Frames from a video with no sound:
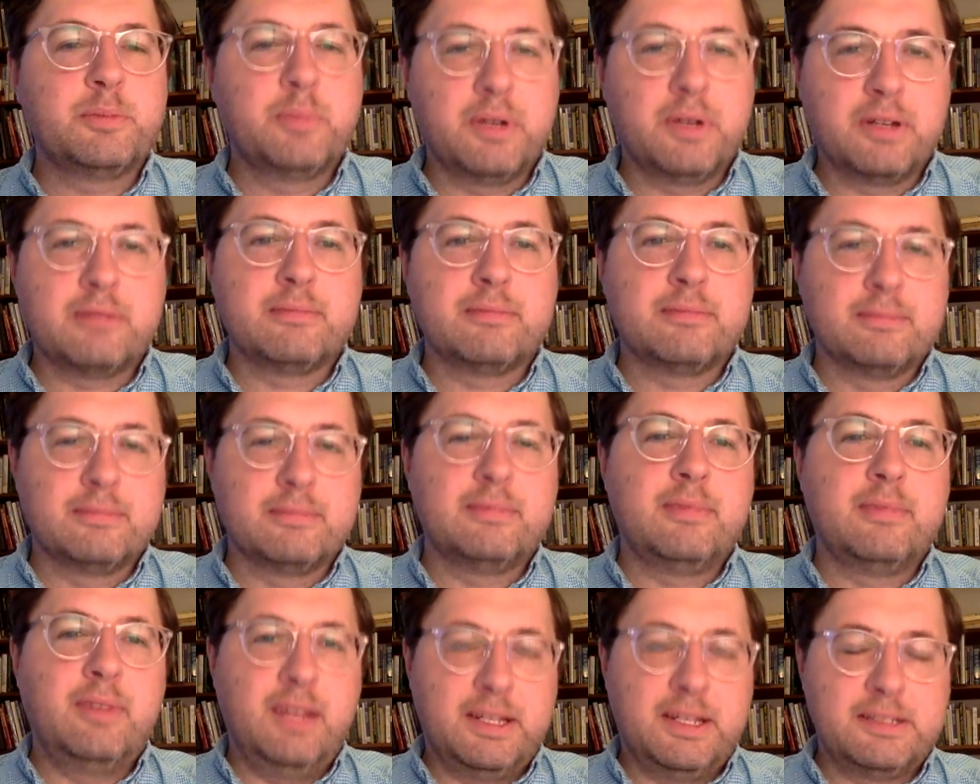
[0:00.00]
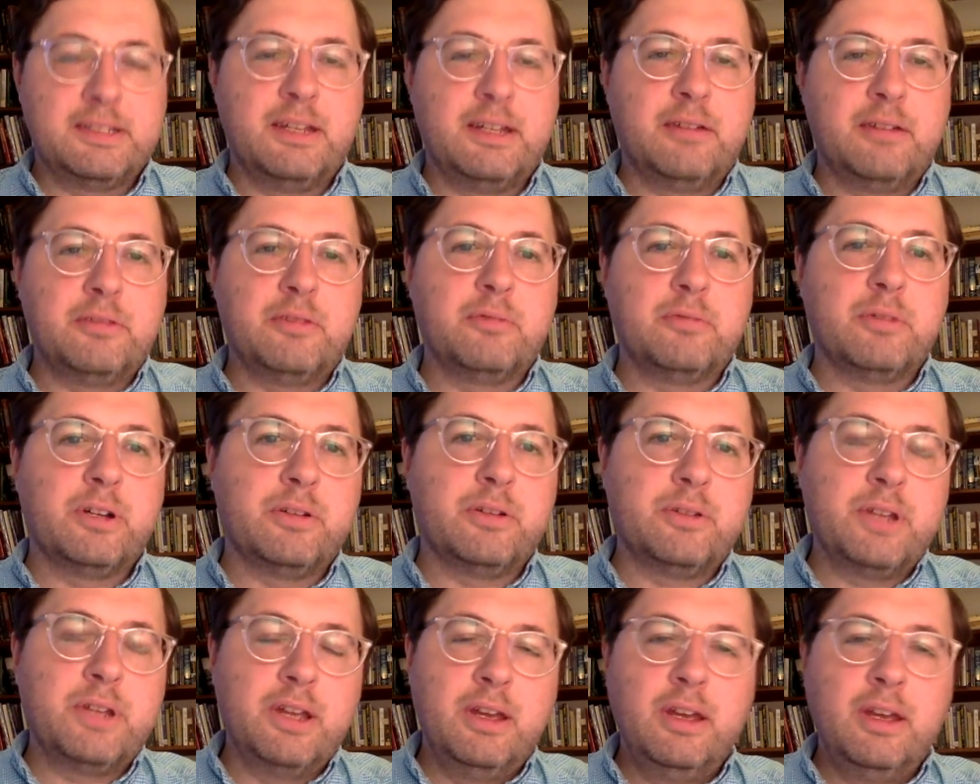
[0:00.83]
but that's down the
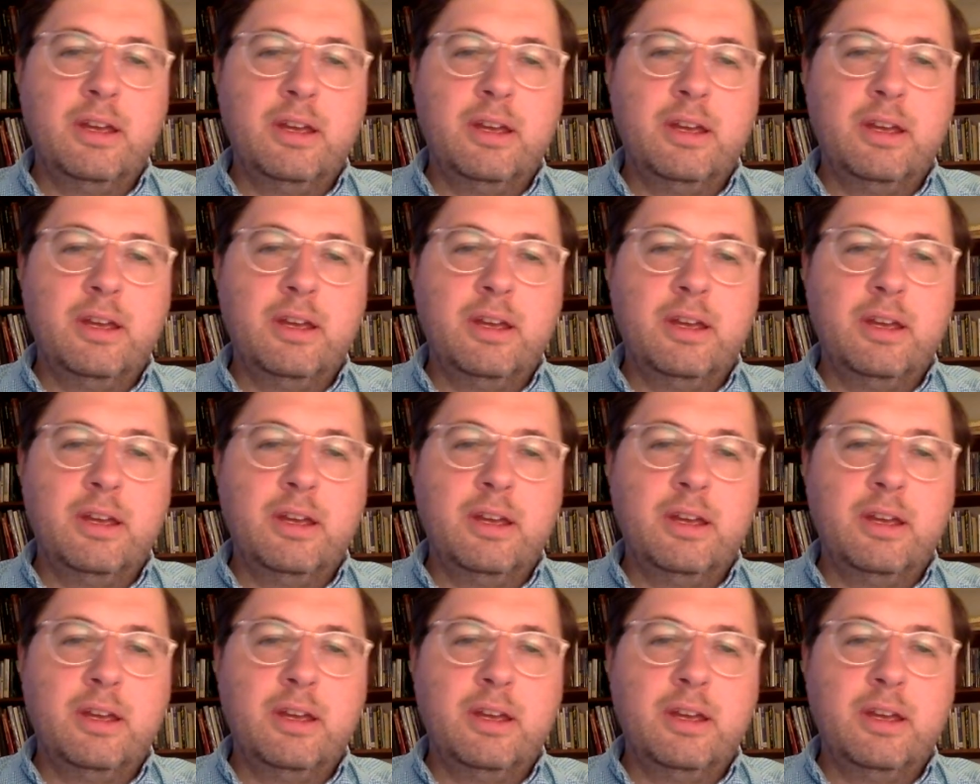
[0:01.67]
road.